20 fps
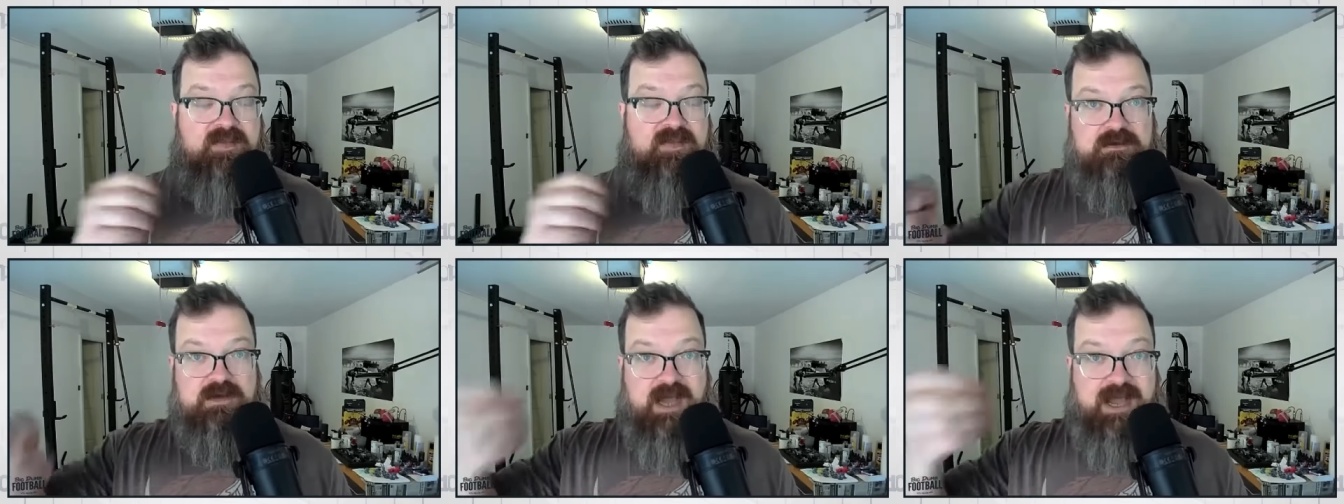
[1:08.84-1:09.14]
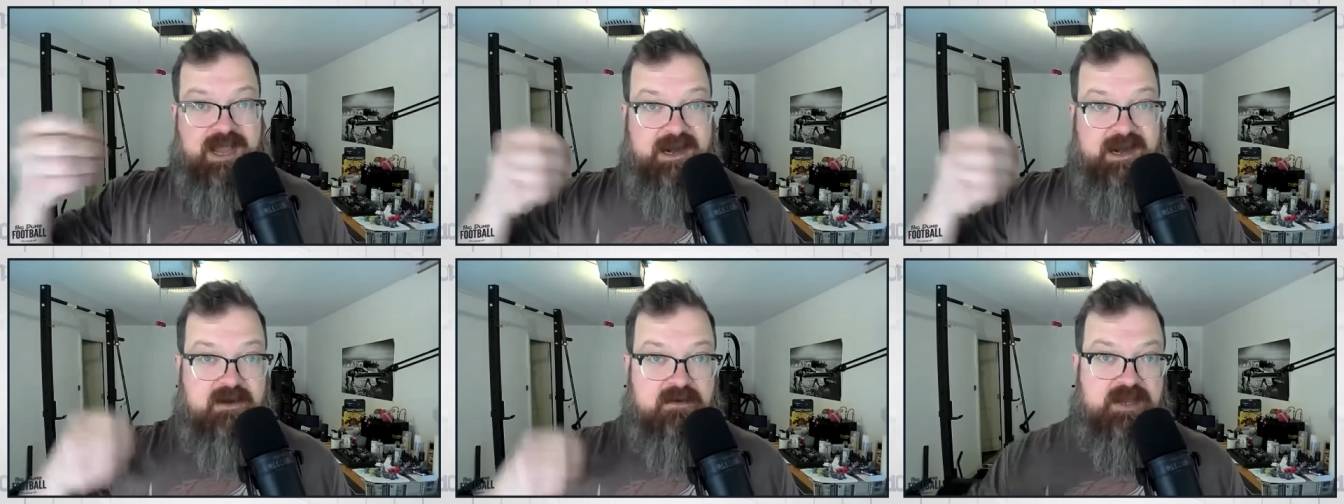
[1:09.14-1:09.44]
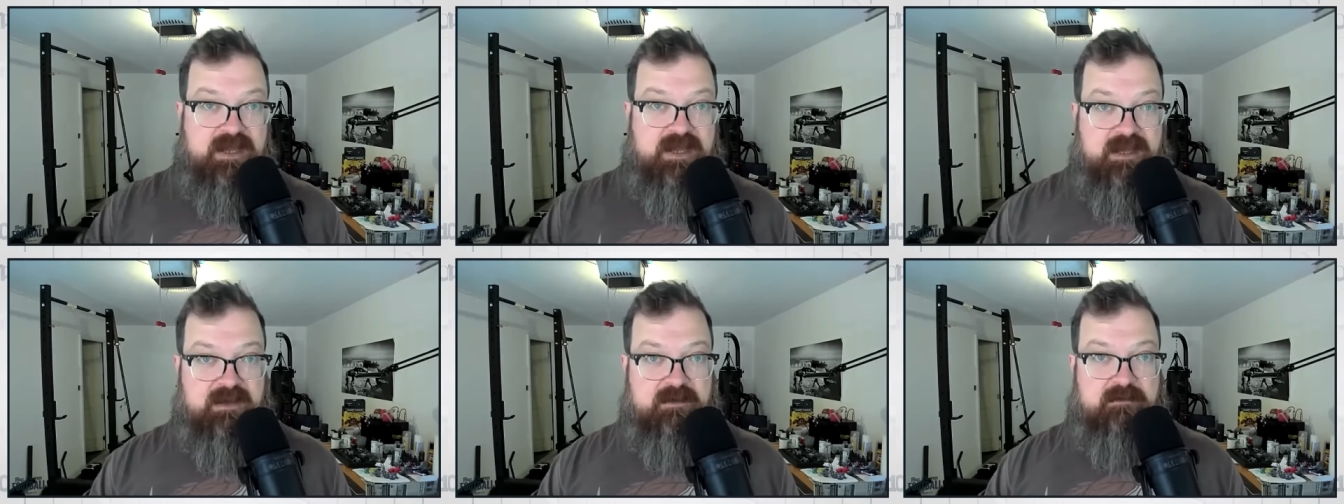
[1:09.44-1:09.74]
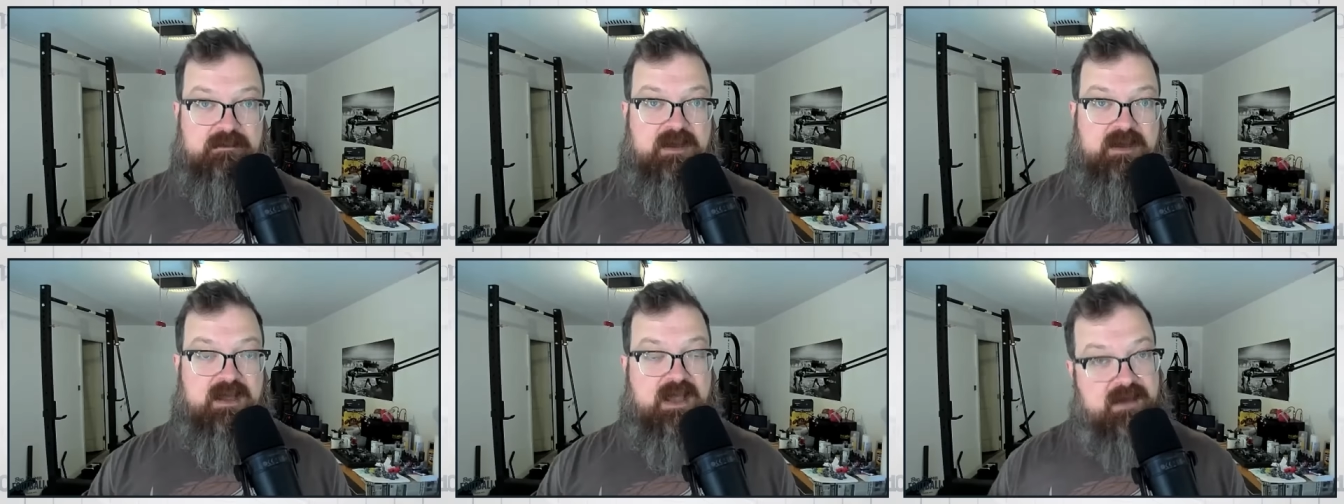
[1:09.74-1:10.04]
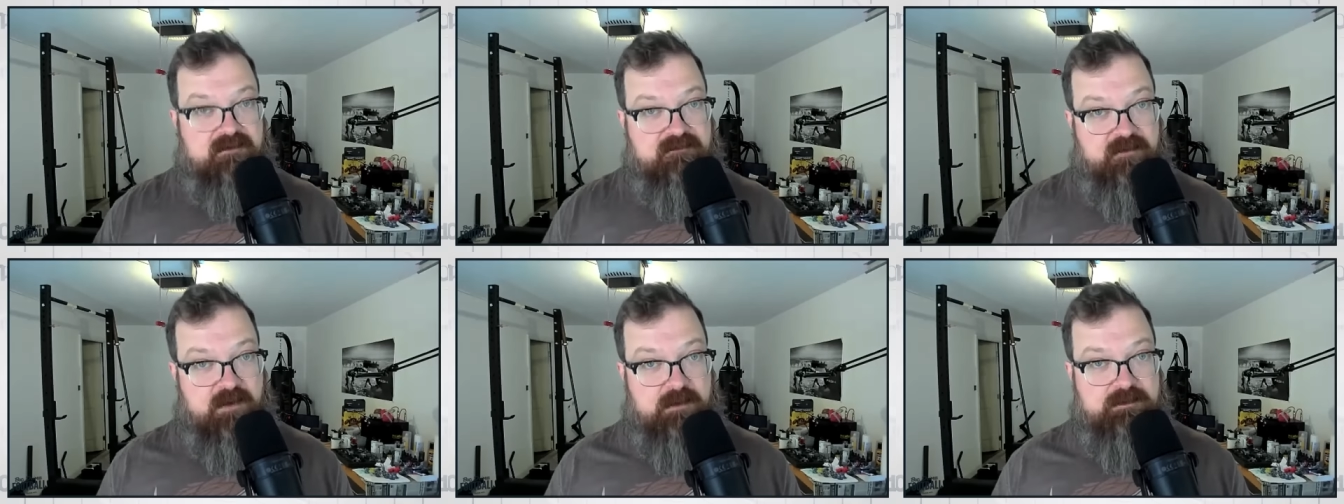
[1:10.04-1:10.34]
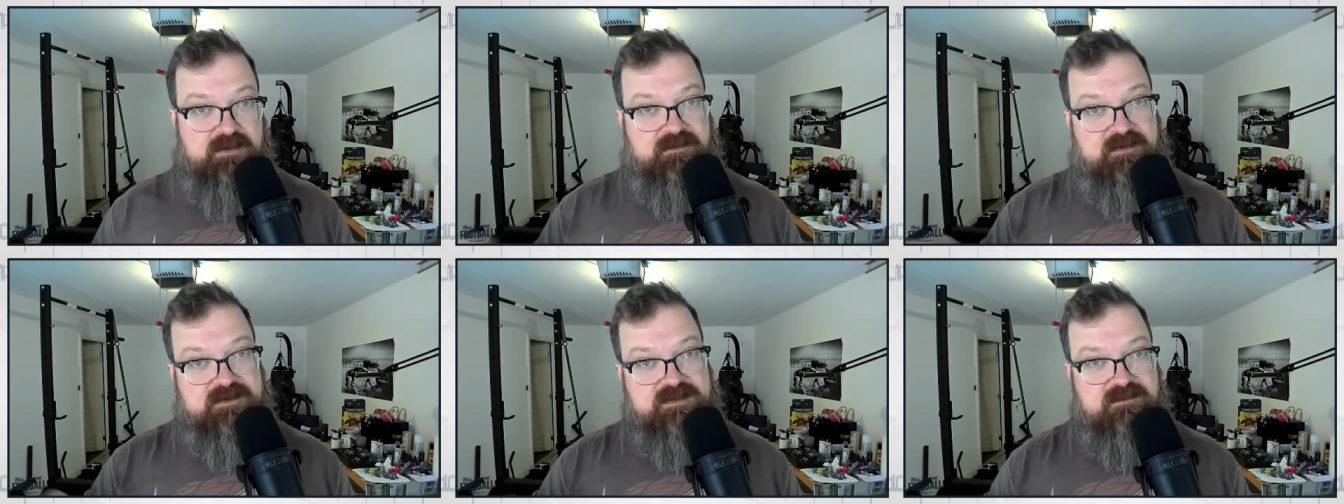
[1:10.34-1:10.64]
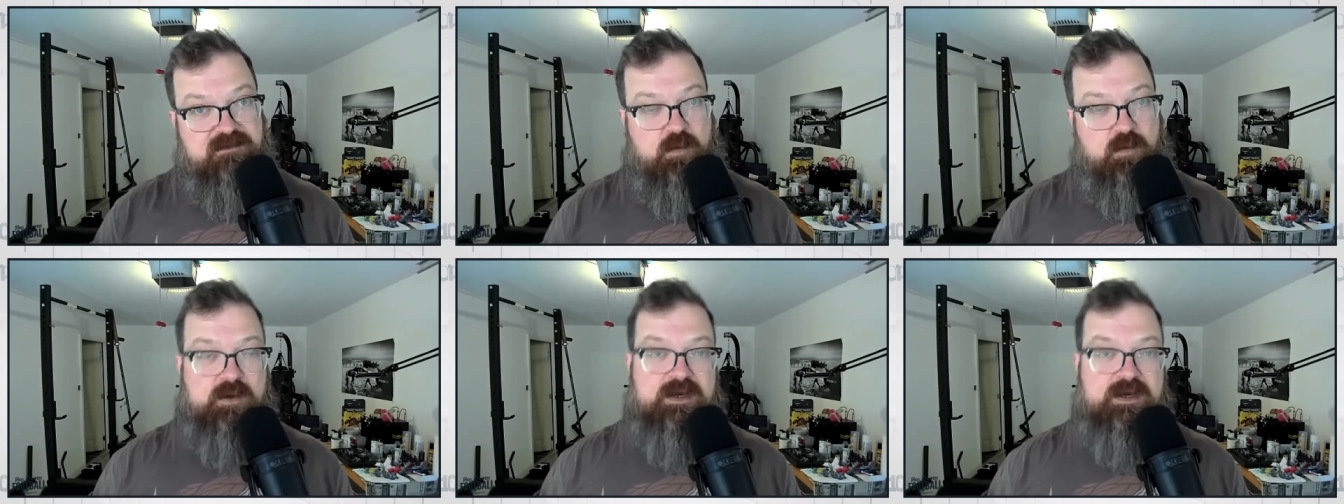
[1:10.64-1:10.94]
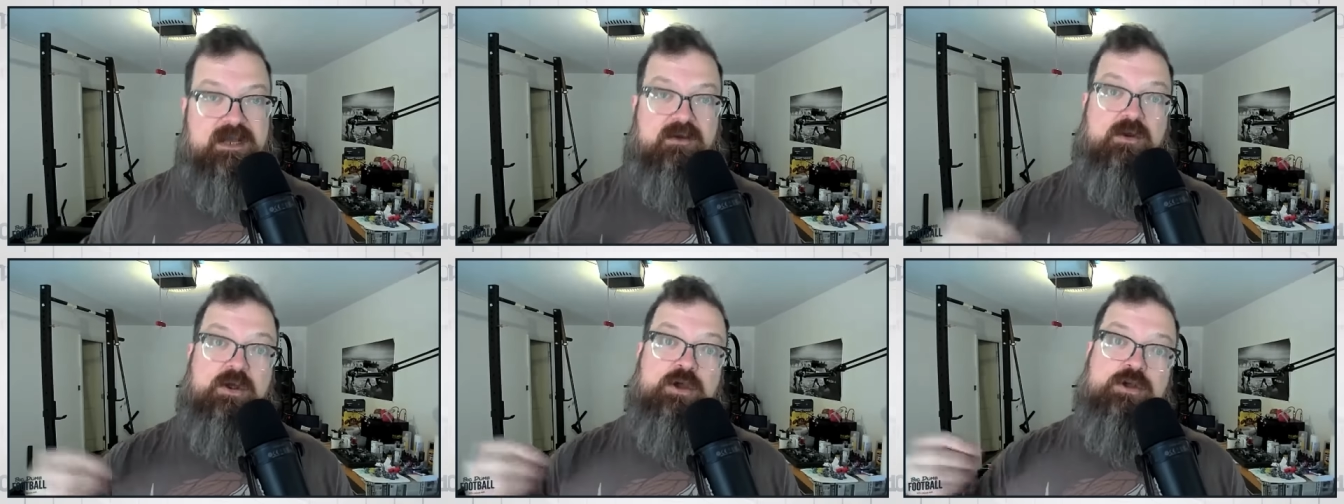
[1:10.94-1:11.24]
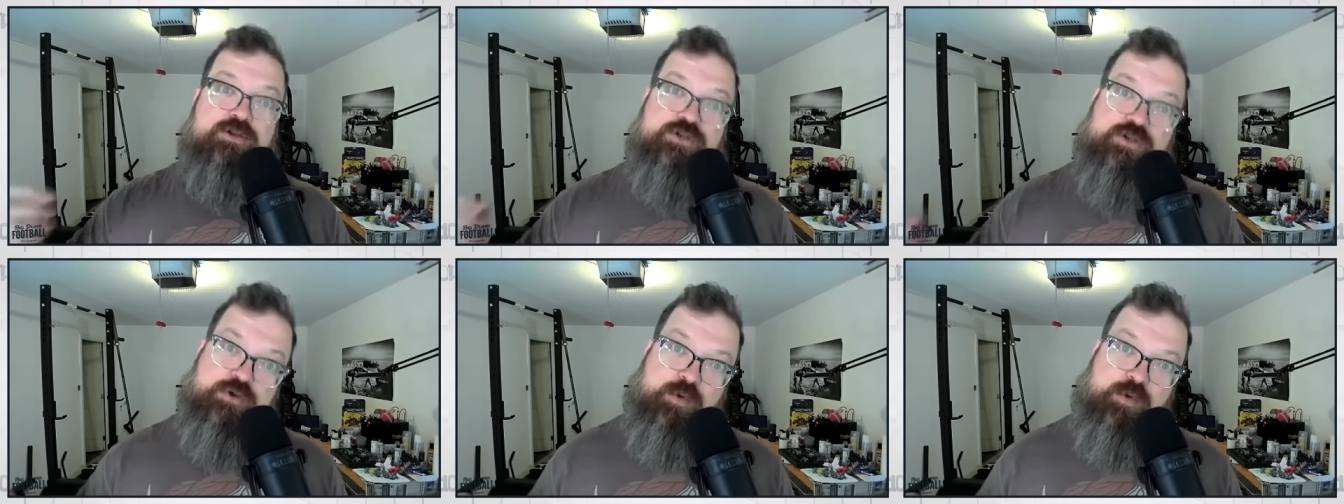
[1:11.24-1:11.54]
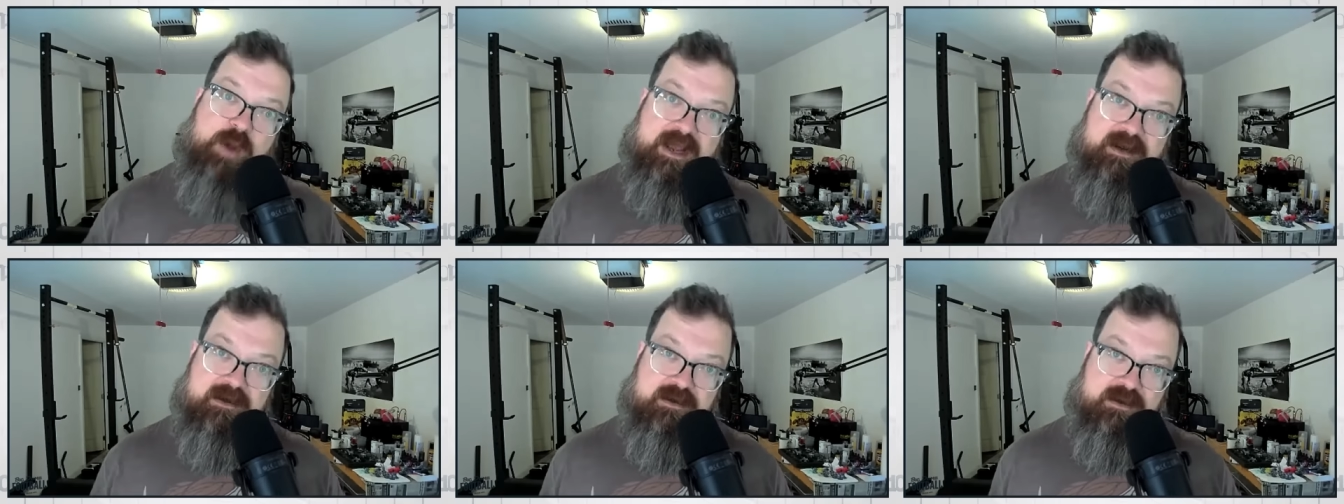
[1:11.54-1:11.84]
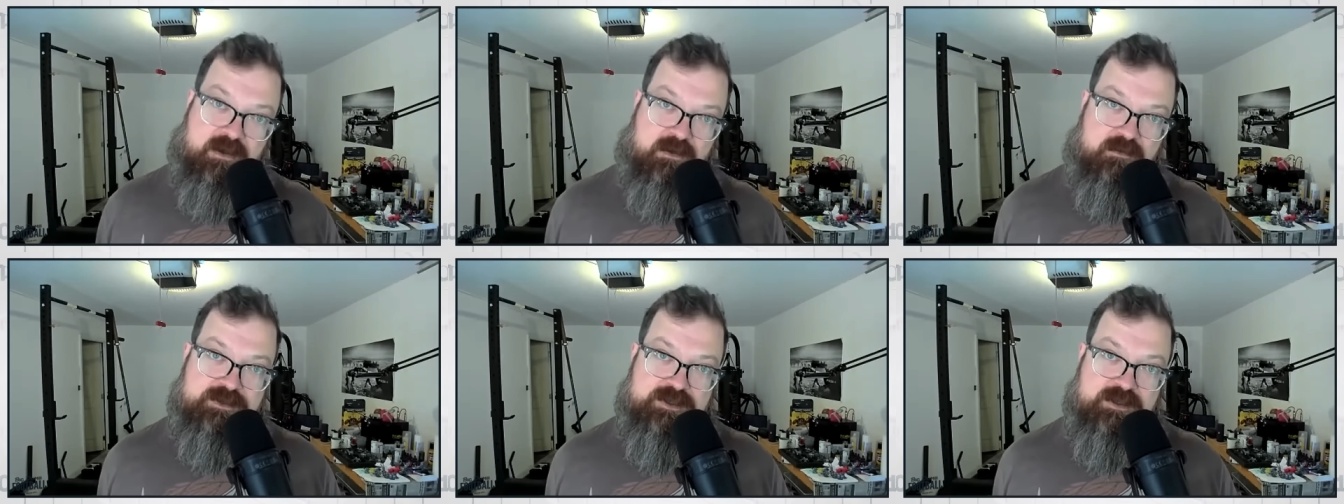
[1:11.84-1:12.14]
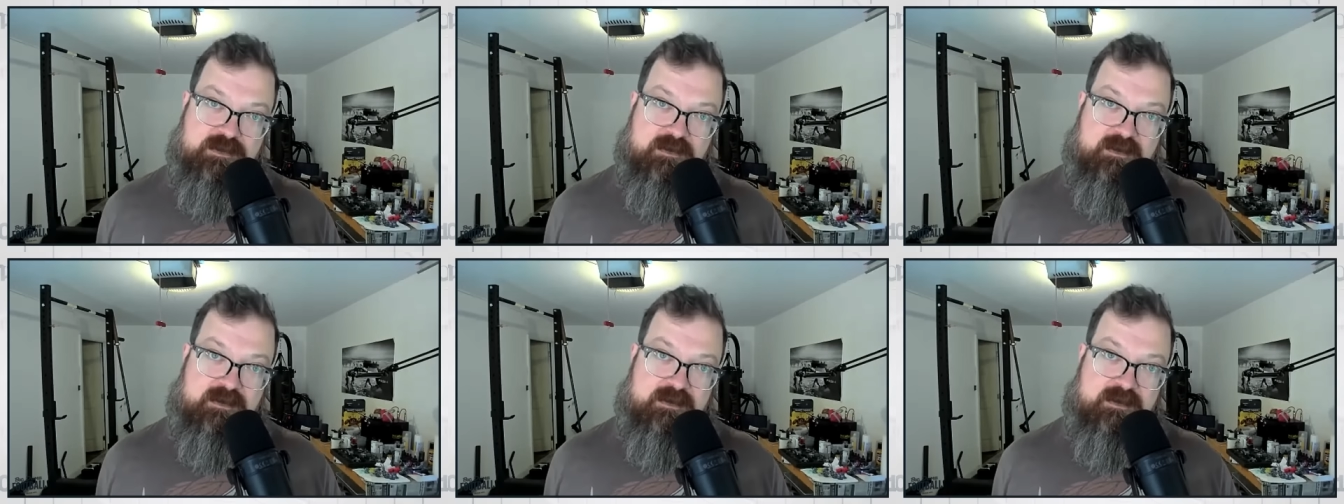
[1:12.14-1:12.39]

They hired him from defensive coordinator to head coach.